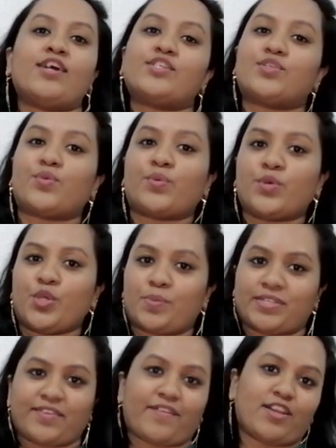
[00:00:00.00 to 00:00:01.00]
So you
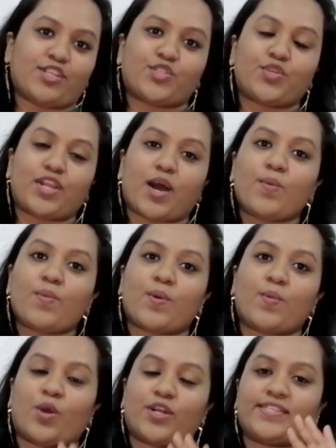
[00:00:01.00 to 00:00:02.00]
must have understood now
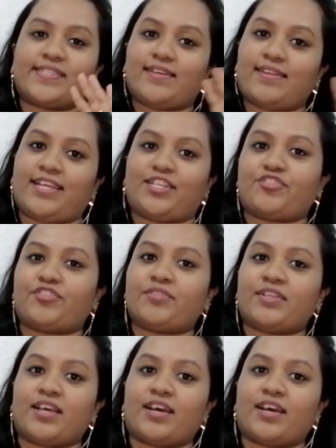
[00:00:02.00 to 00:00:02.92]
what is the relation,